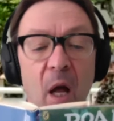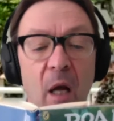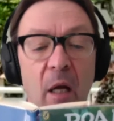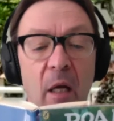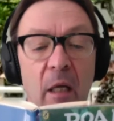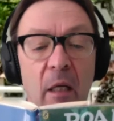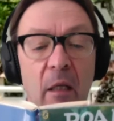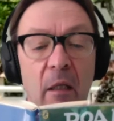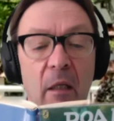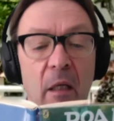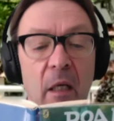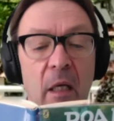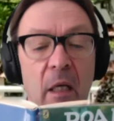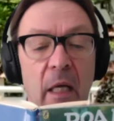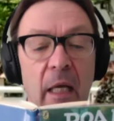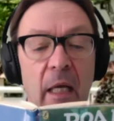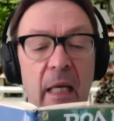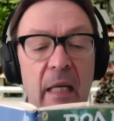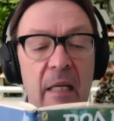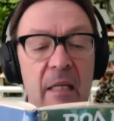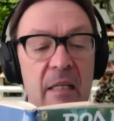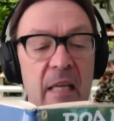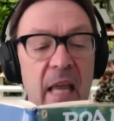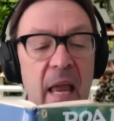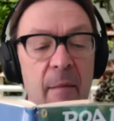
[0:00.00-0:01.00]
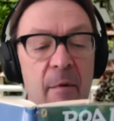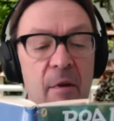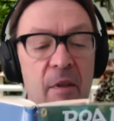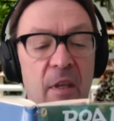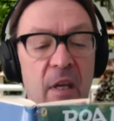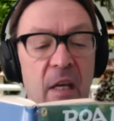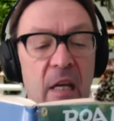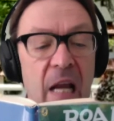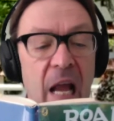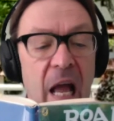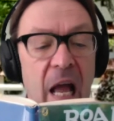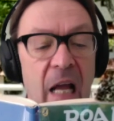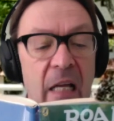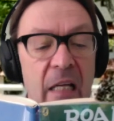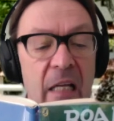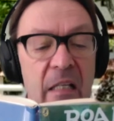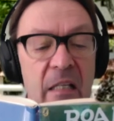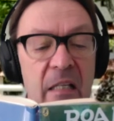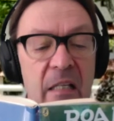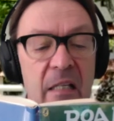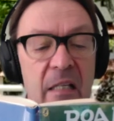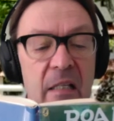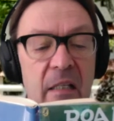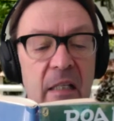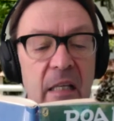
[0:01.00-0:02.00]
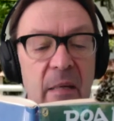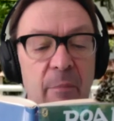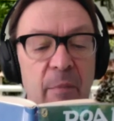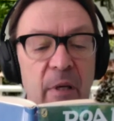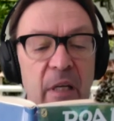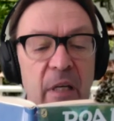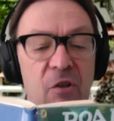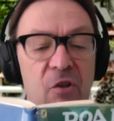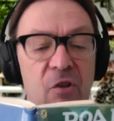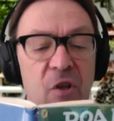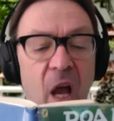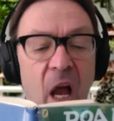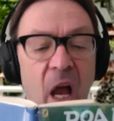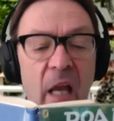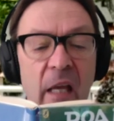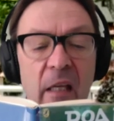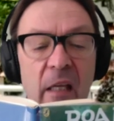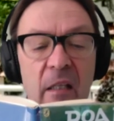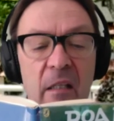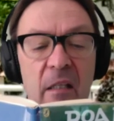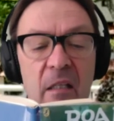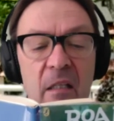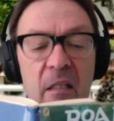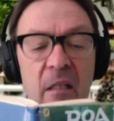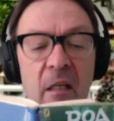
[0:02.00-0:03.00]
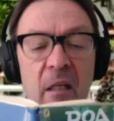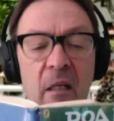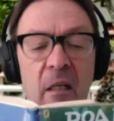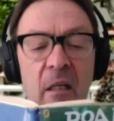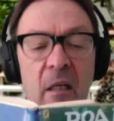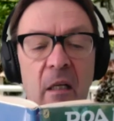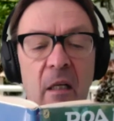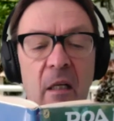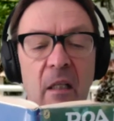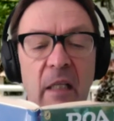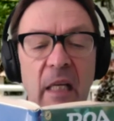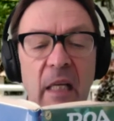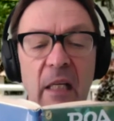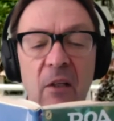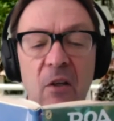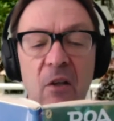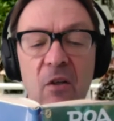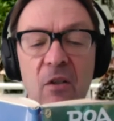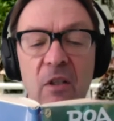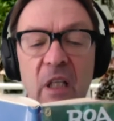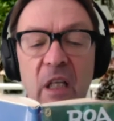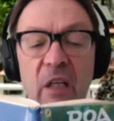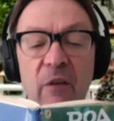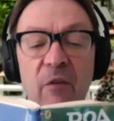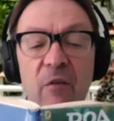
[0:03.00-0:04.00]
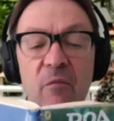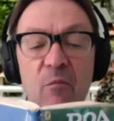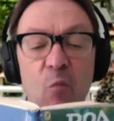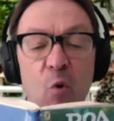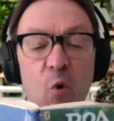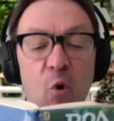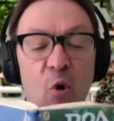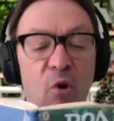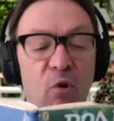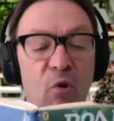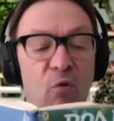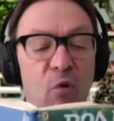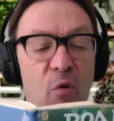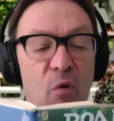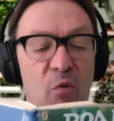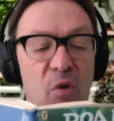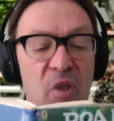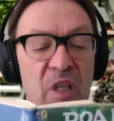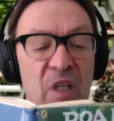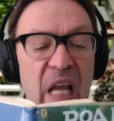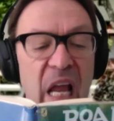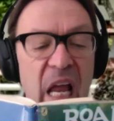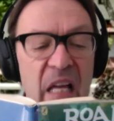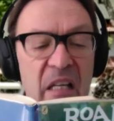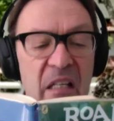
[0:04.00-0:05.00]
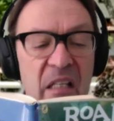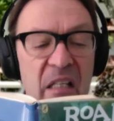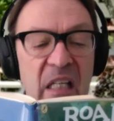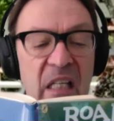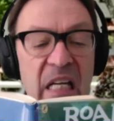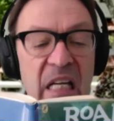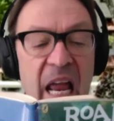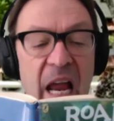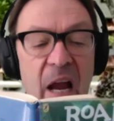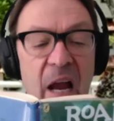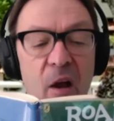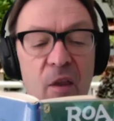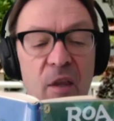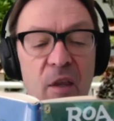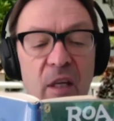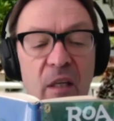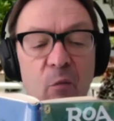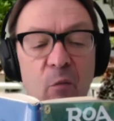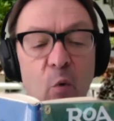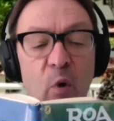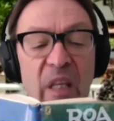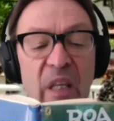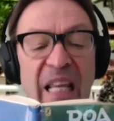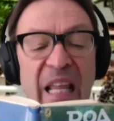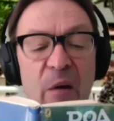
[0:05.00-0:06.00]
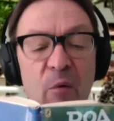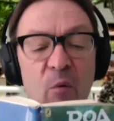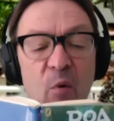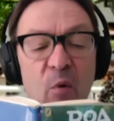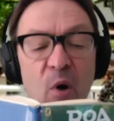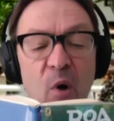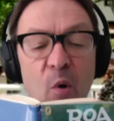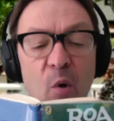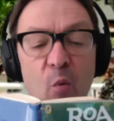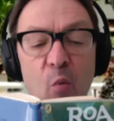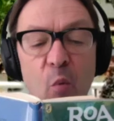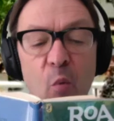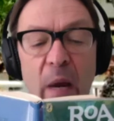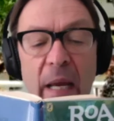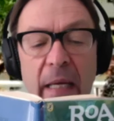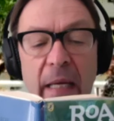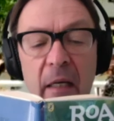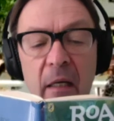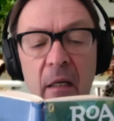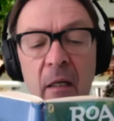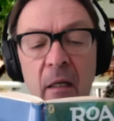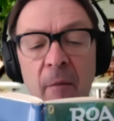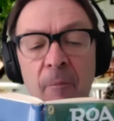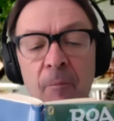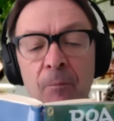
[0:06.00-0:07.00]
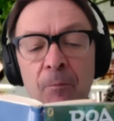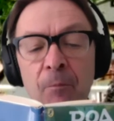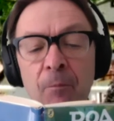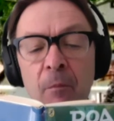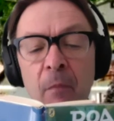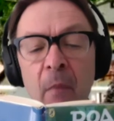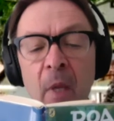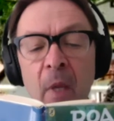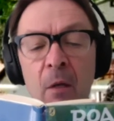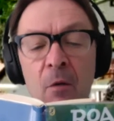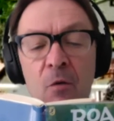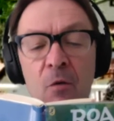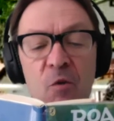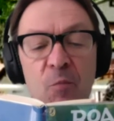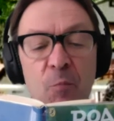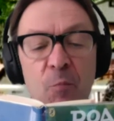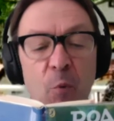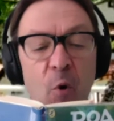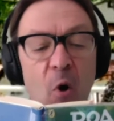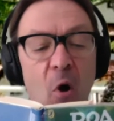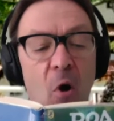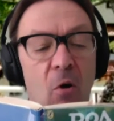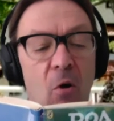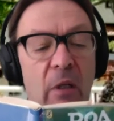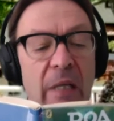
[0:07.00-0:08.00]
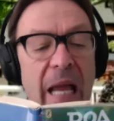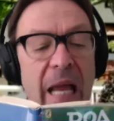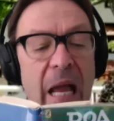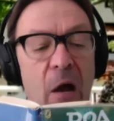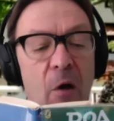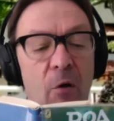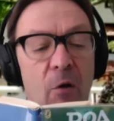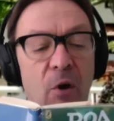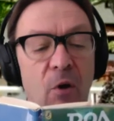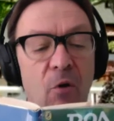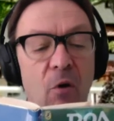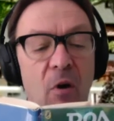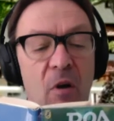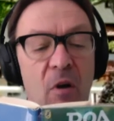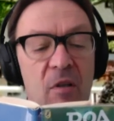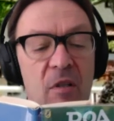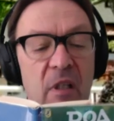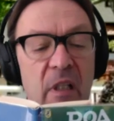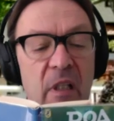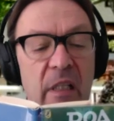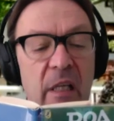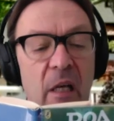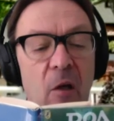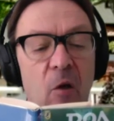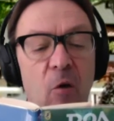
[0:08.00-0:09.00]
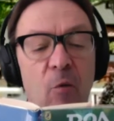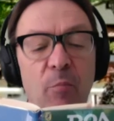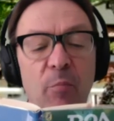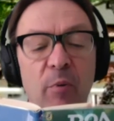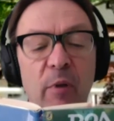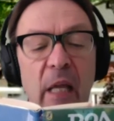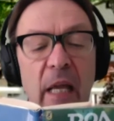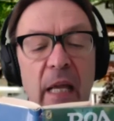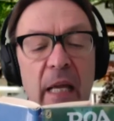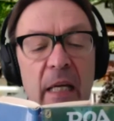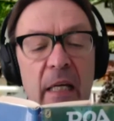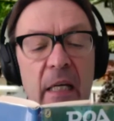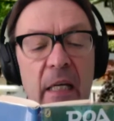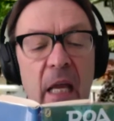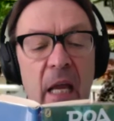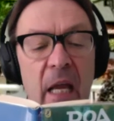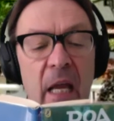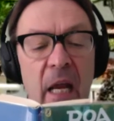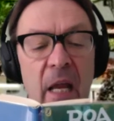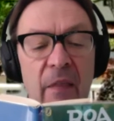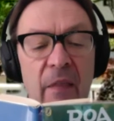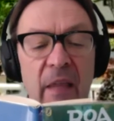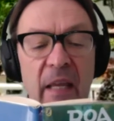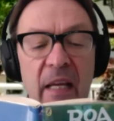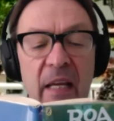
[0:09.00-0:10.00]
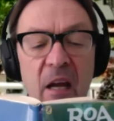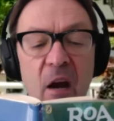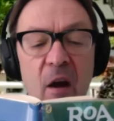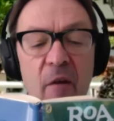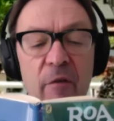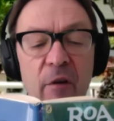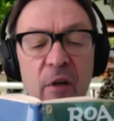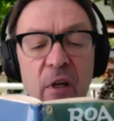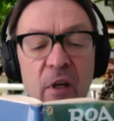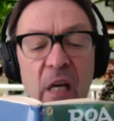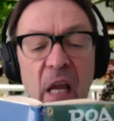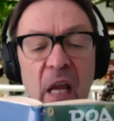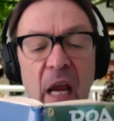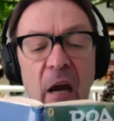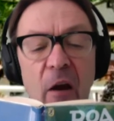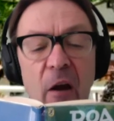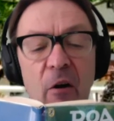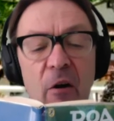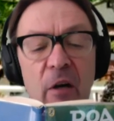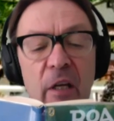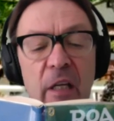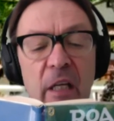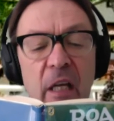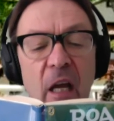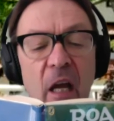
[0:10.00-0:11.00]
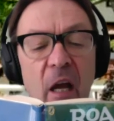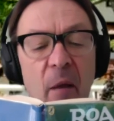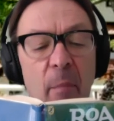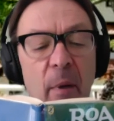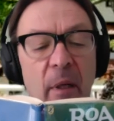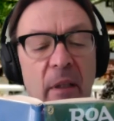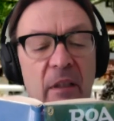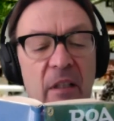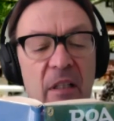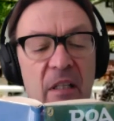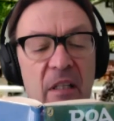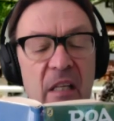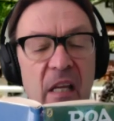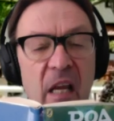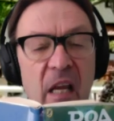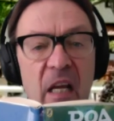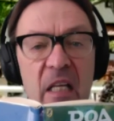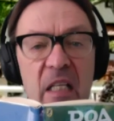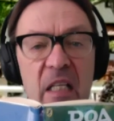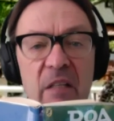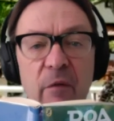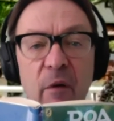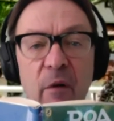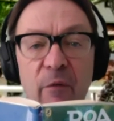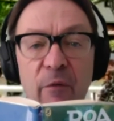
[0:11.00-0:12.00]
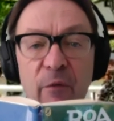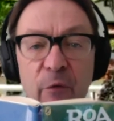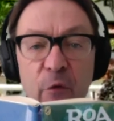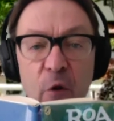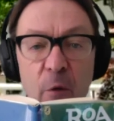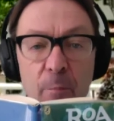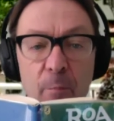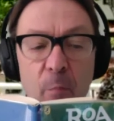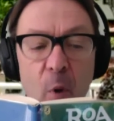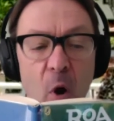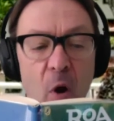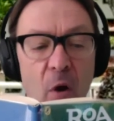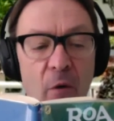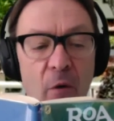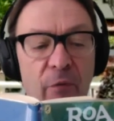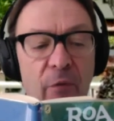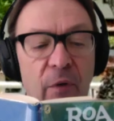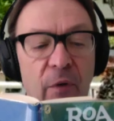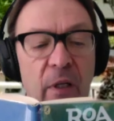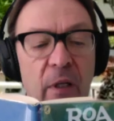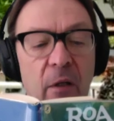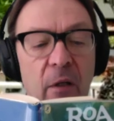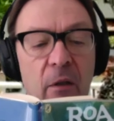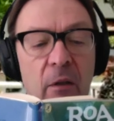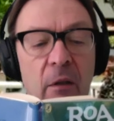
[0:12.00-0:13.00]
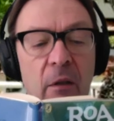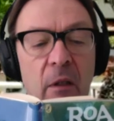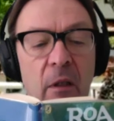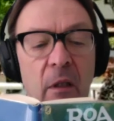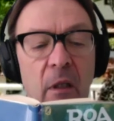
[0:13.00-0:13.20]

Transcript: pocket, examined the 9 sleeping giants. They looked even more grotesque now than when they were awake. Sprawled out across the yellow plain, they covered an area about the size of a football field.